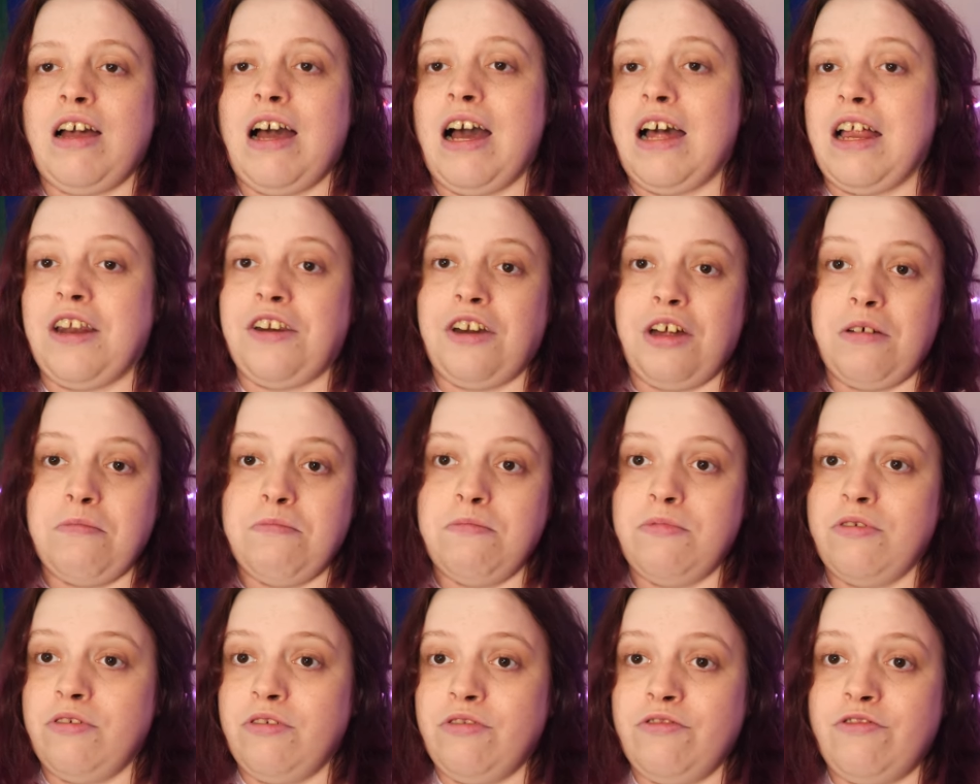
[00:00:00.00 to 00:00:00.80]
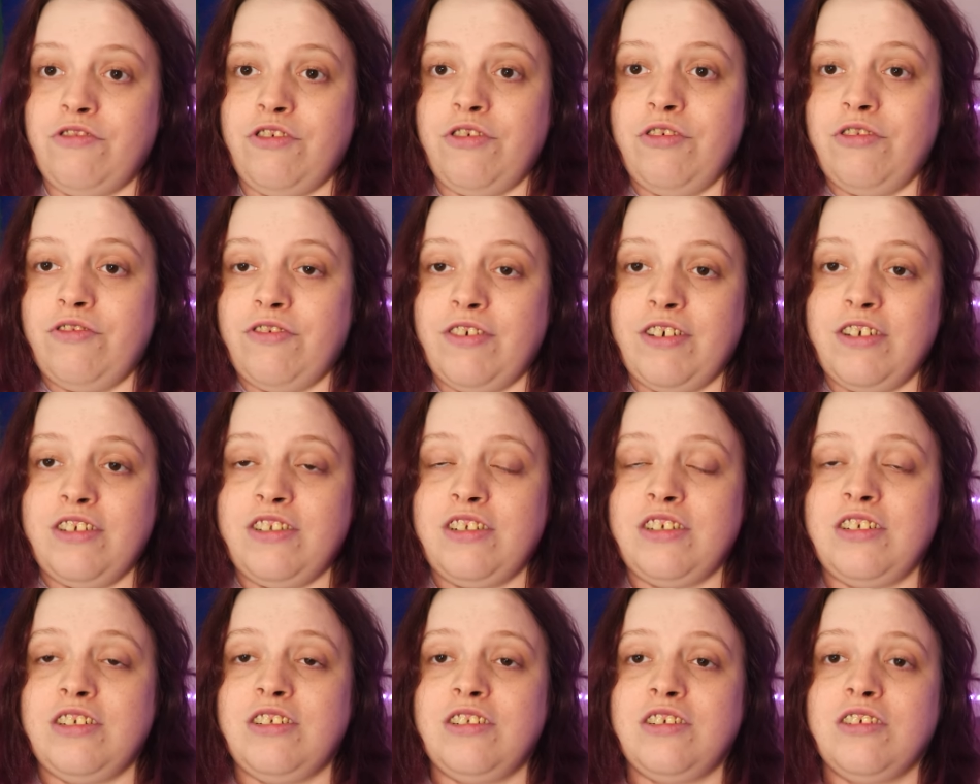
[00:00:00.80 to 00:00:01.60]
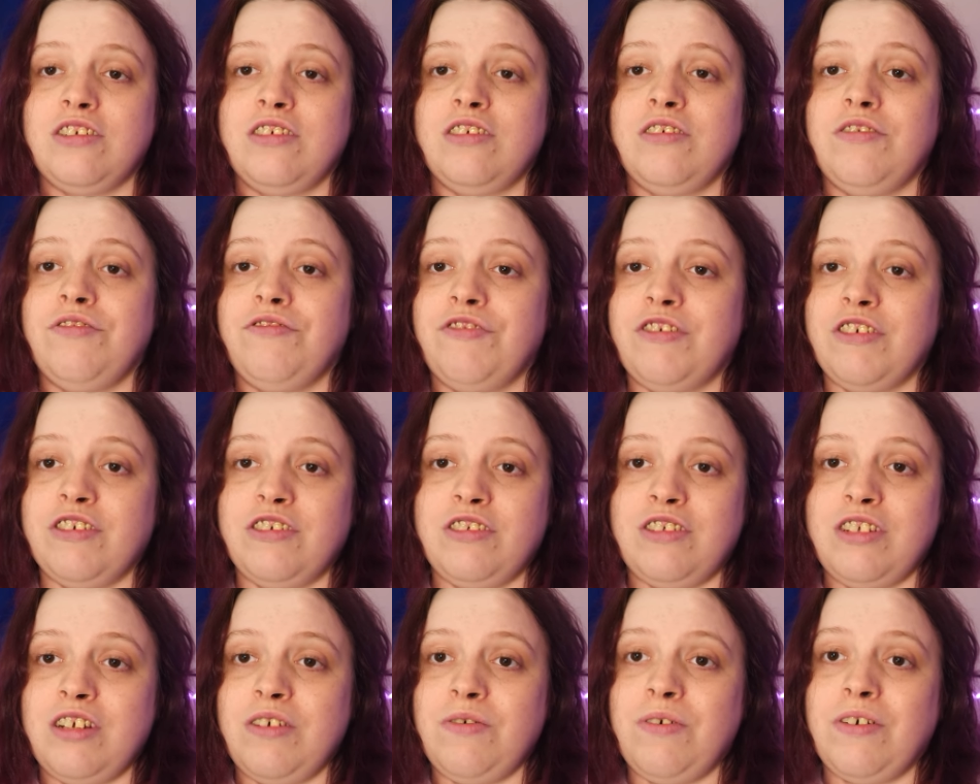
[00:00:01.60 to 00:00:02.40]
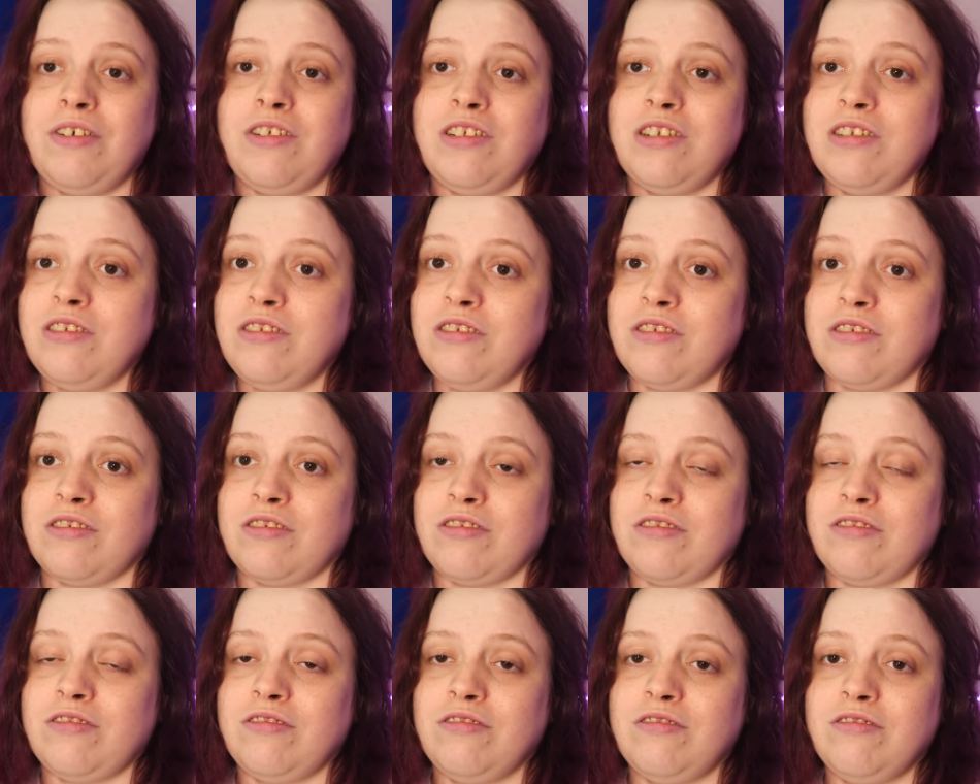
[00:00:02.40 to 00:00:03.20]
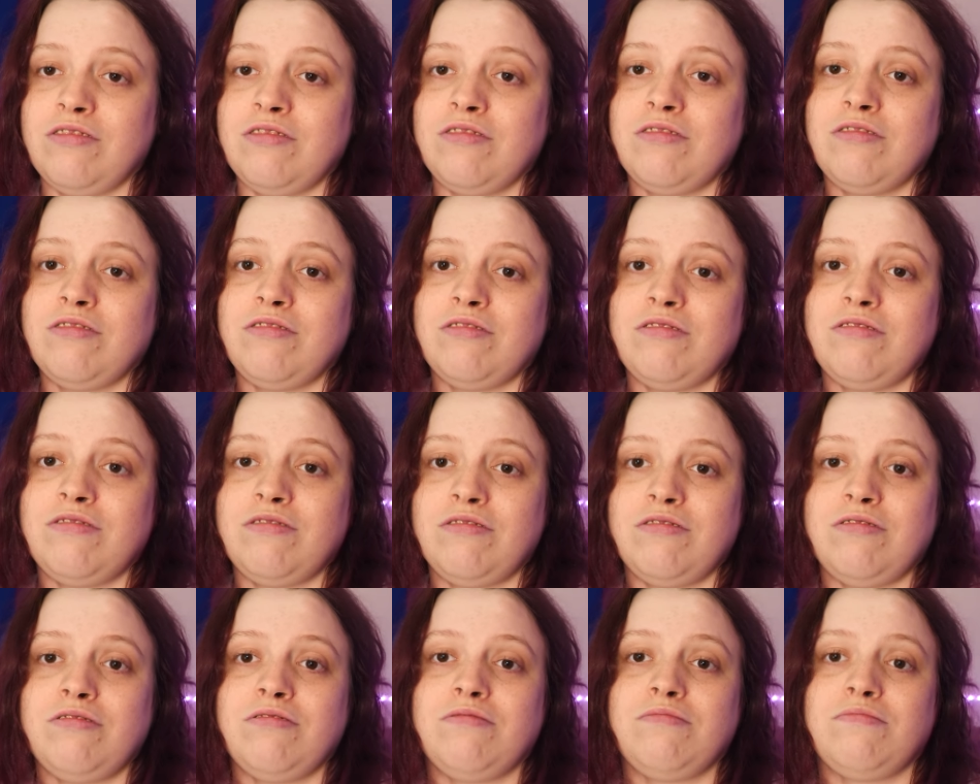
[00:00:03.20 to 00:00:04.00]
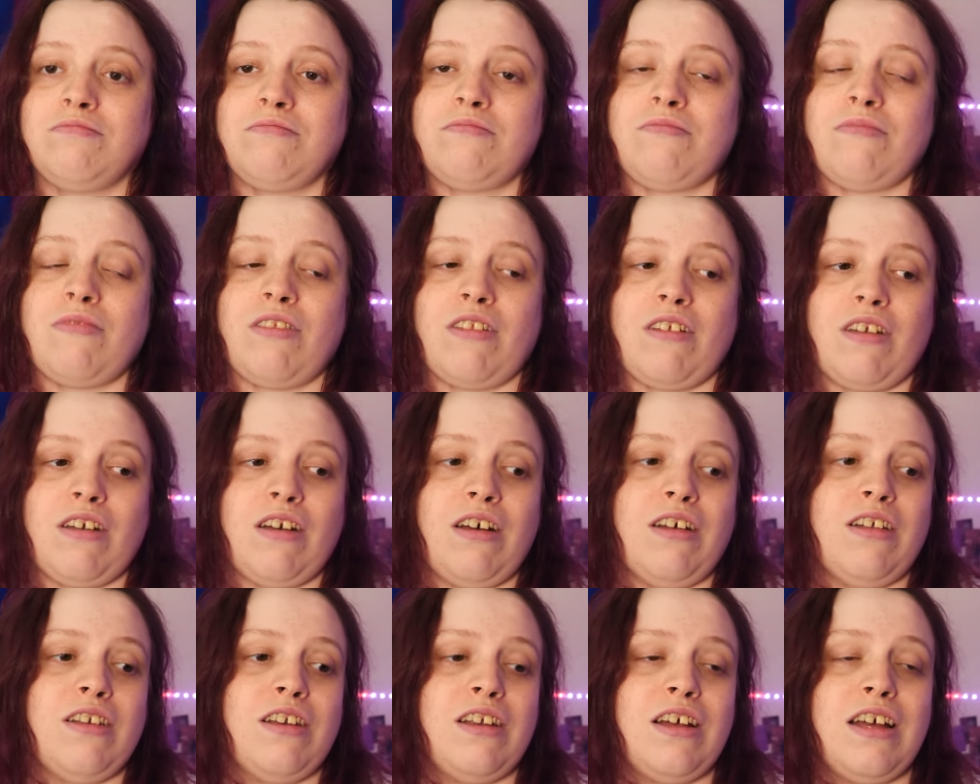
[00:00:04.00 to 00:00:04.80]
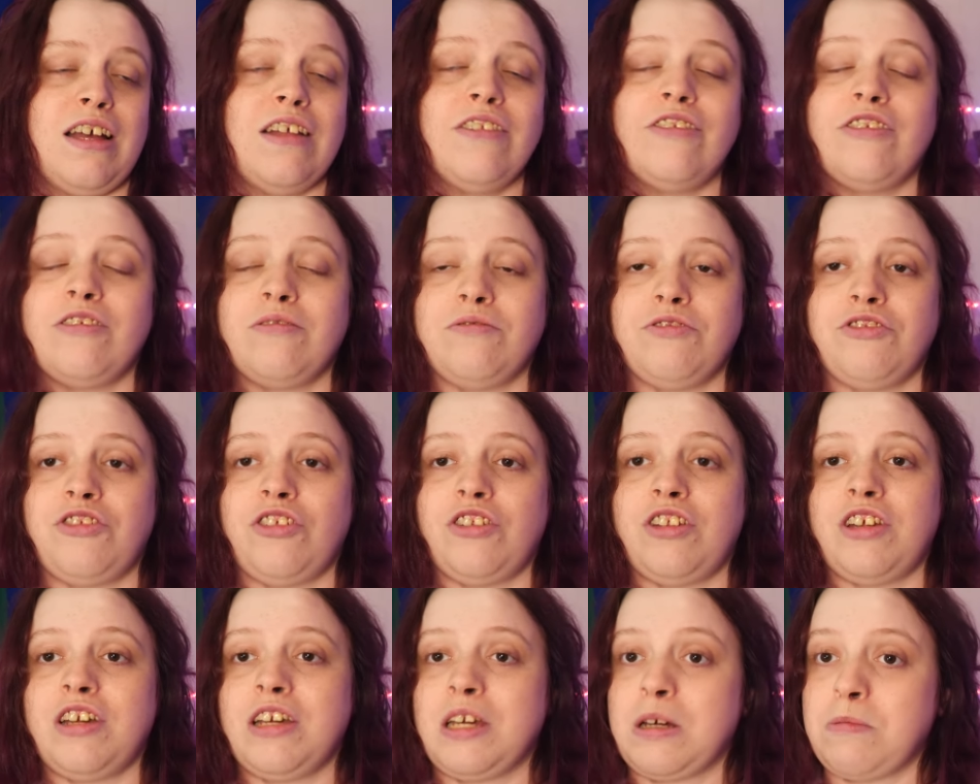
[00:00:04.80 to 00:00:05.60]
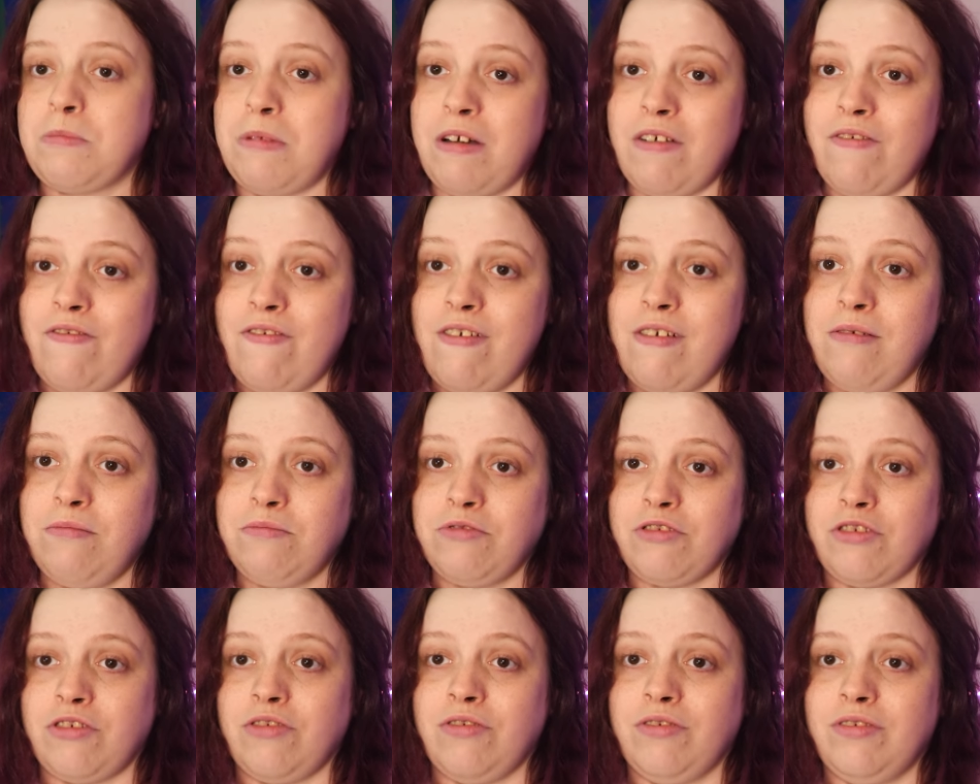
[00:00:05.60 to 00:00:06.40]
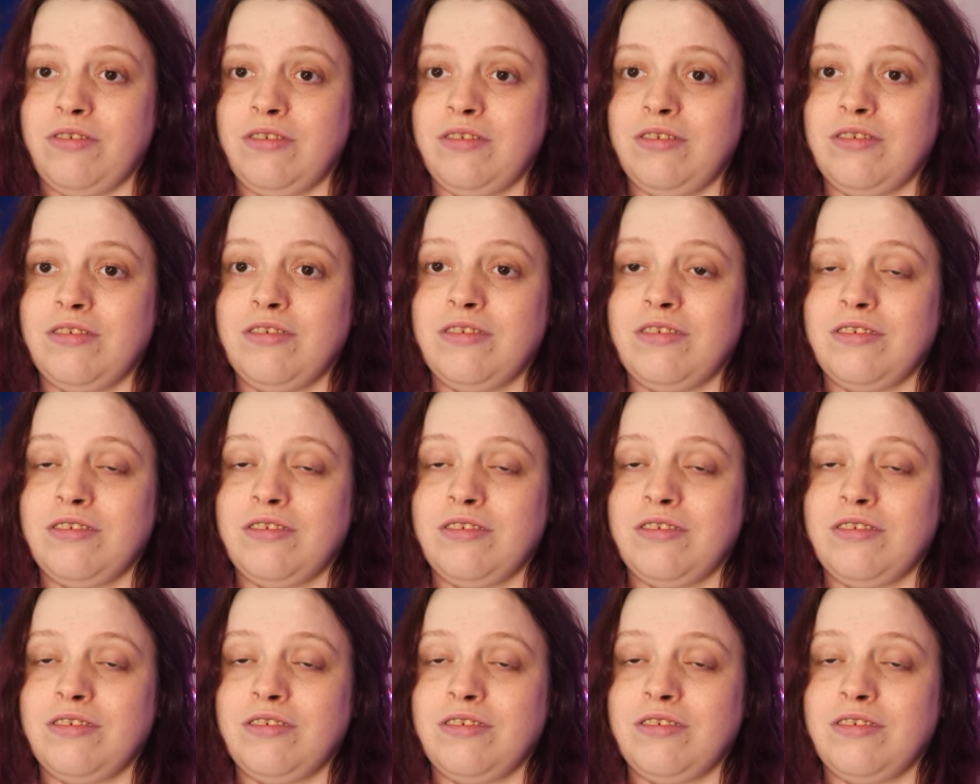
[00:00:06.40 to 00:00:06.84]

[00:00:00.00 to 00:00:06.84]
And I moved universities to the University of West London. And I ended up studying at my film school.